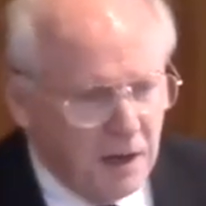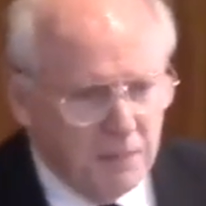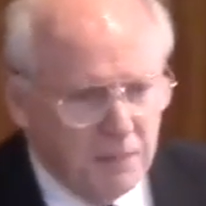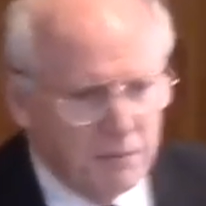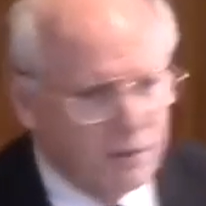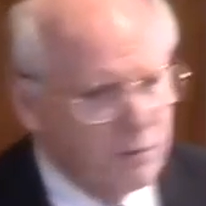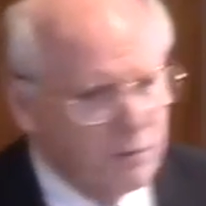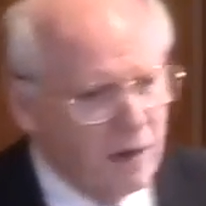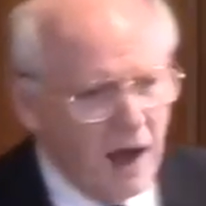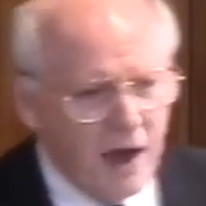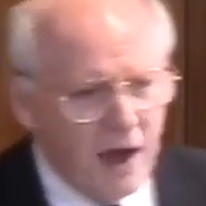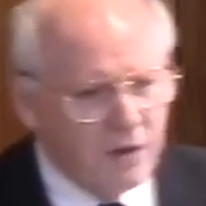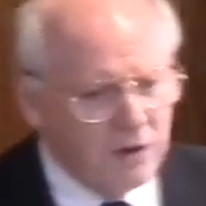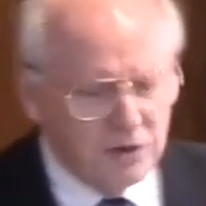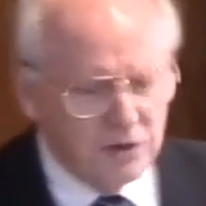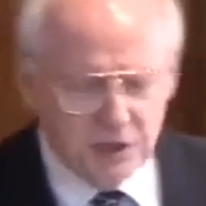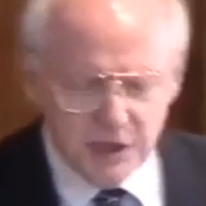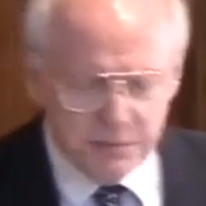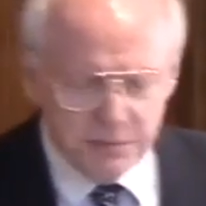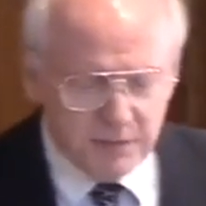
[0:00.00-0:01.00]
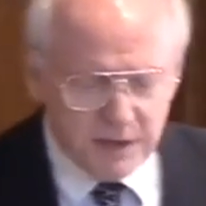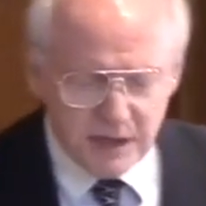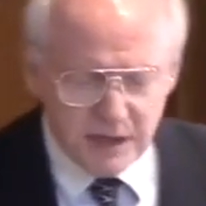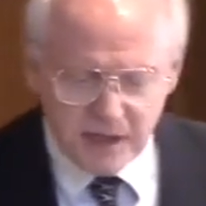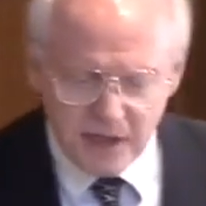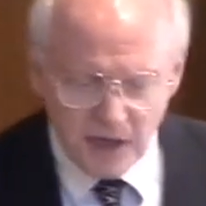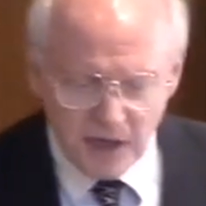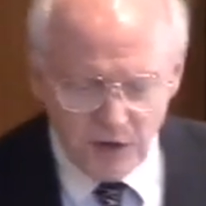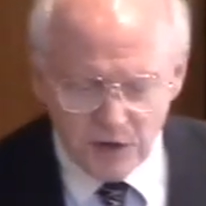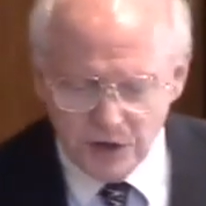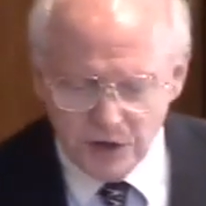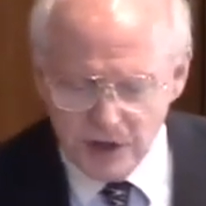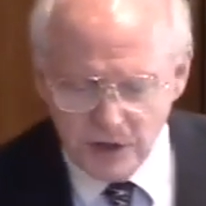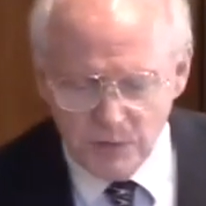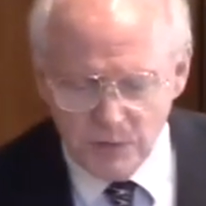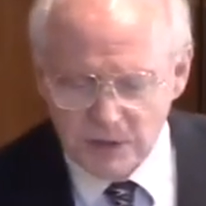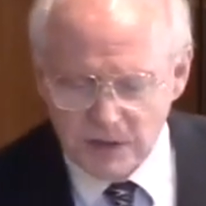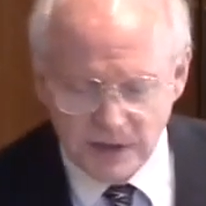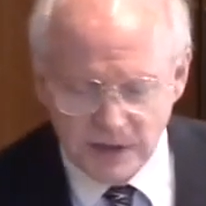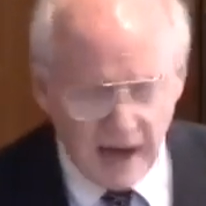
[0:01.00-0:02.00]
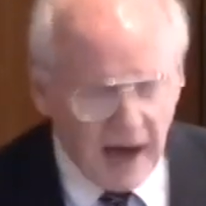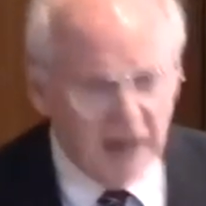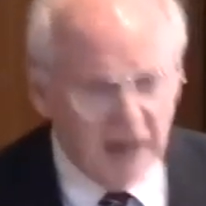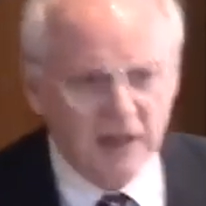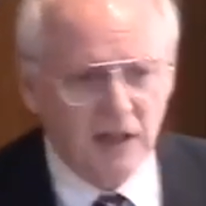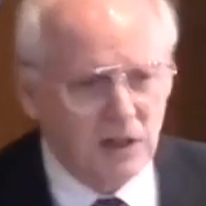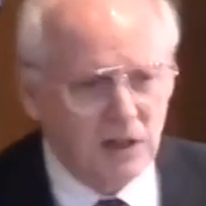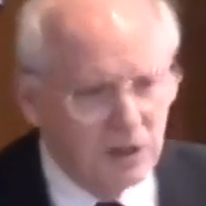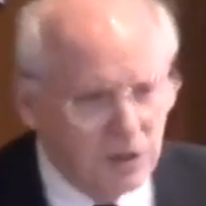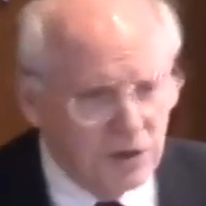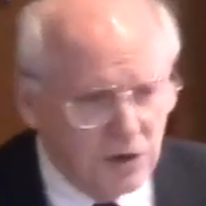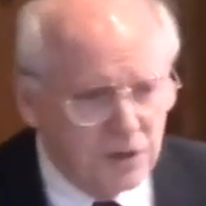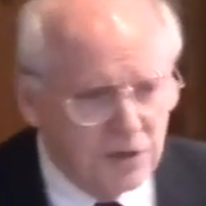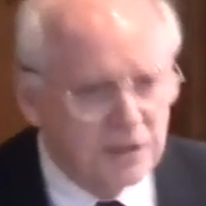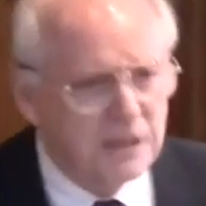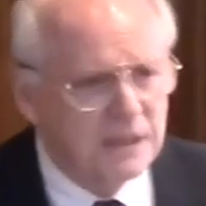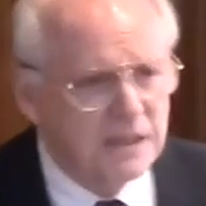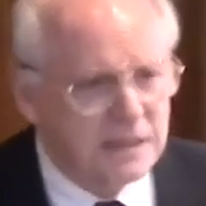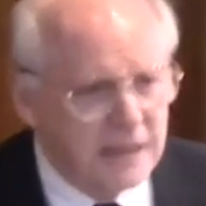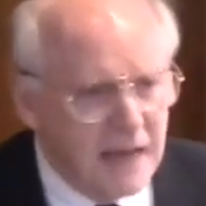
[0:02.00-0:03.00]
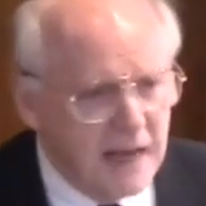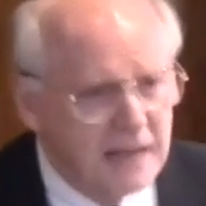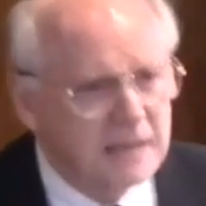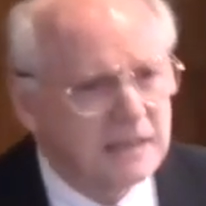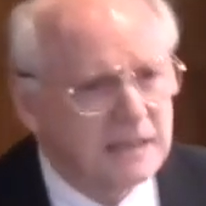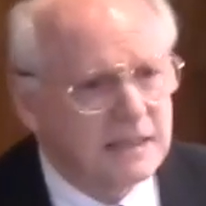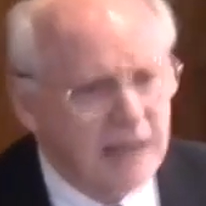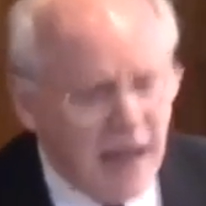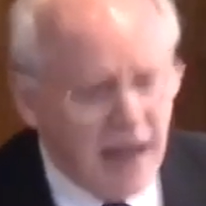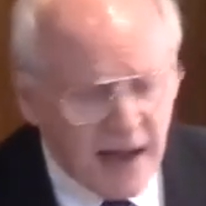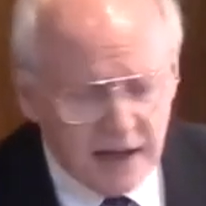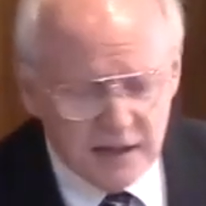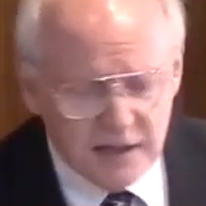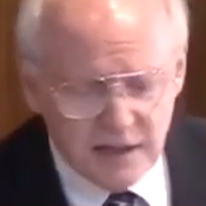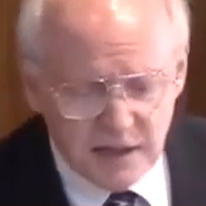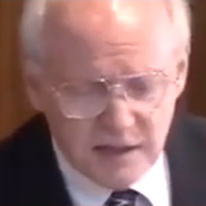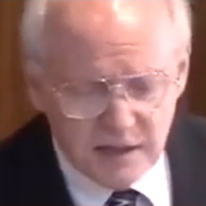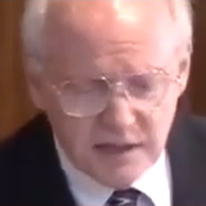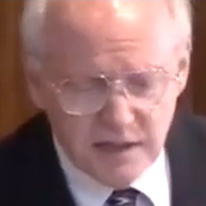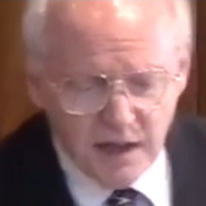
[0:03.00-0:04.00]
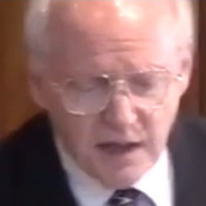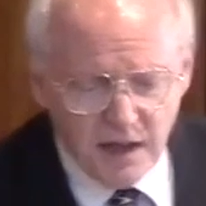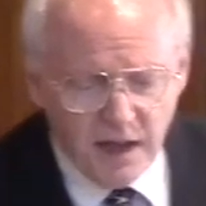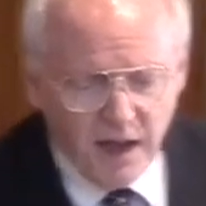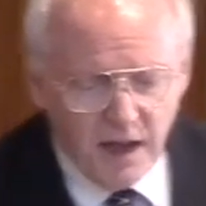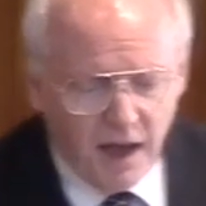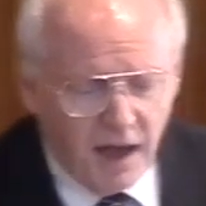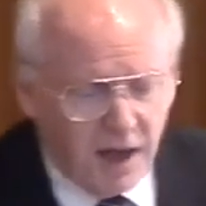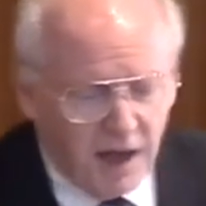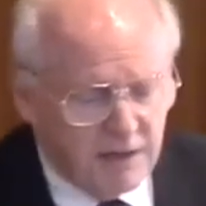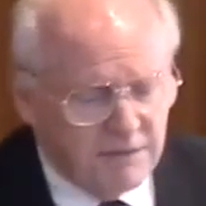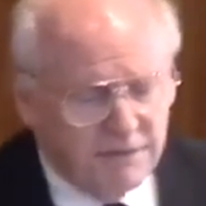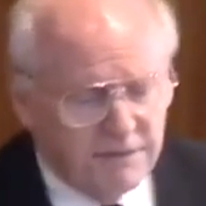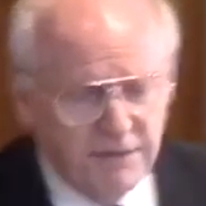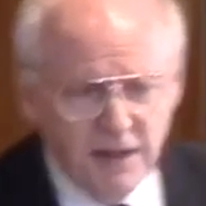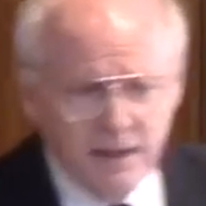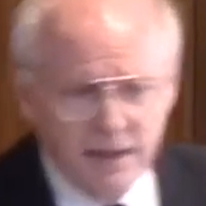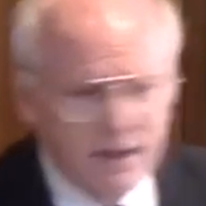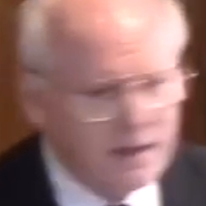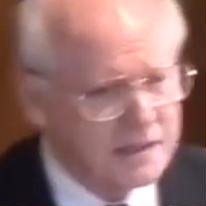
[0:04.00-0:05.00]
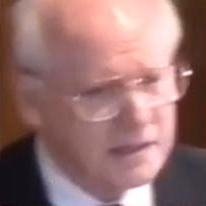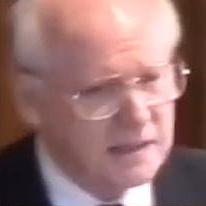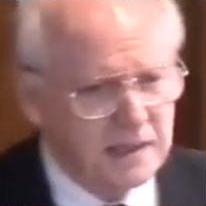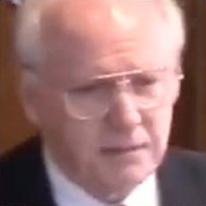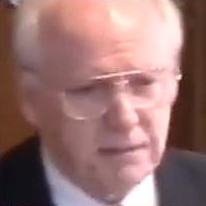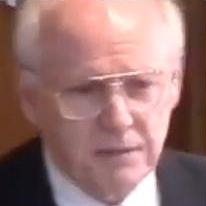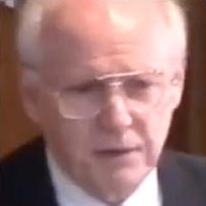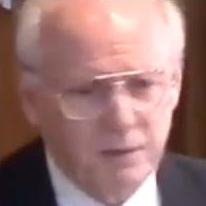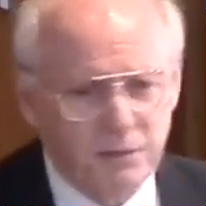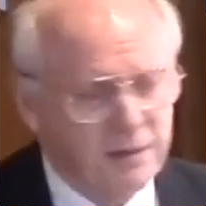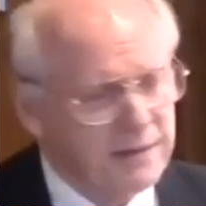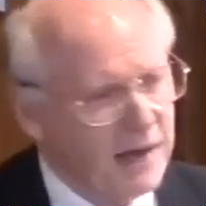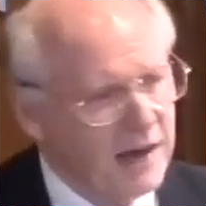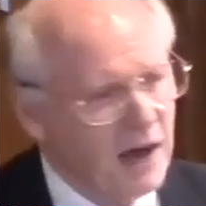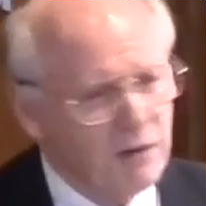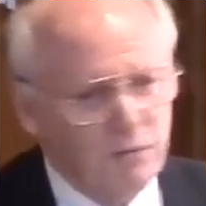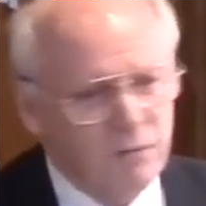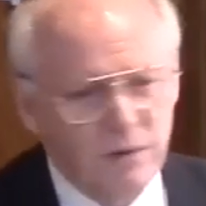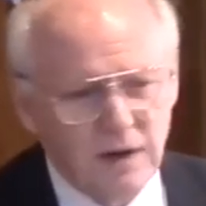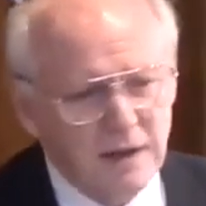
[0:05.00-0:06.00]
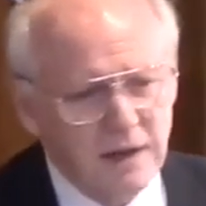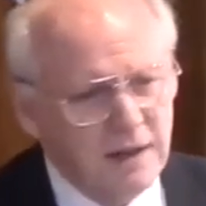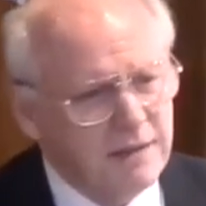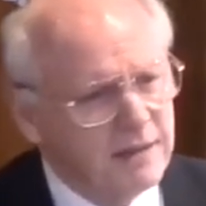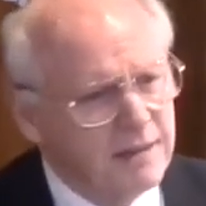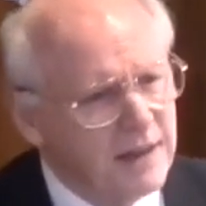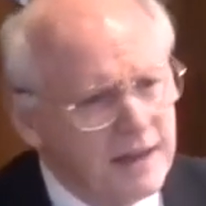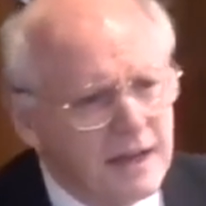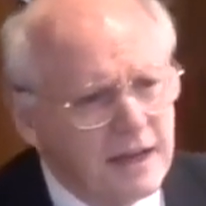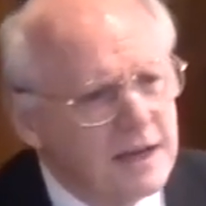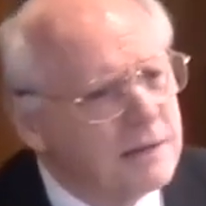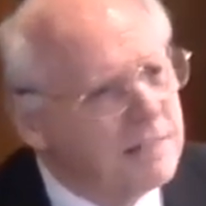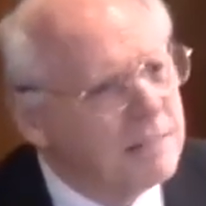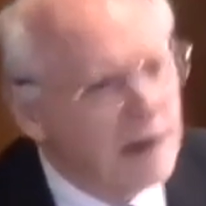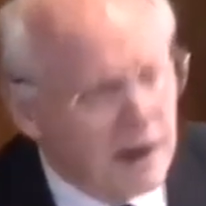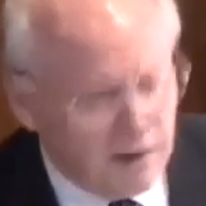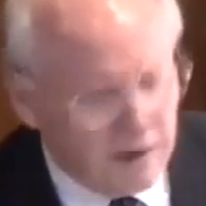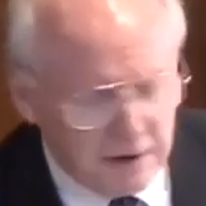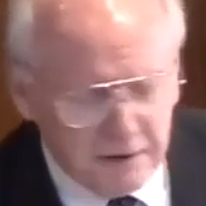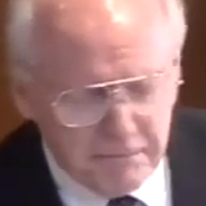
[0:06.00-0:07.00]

but rather it's just because he or she was not alert to Satan's tactics and fell into something without really thinking about it.